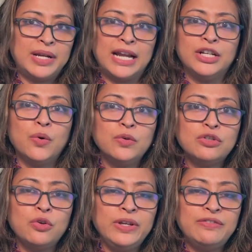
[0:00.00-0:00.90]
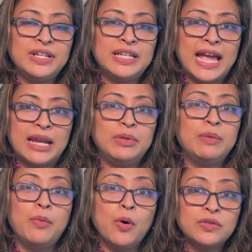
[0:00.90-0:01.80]
but I don't know if it can
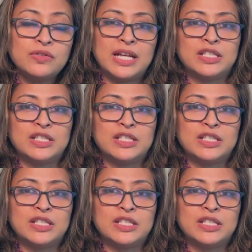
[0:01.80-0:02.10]
be both.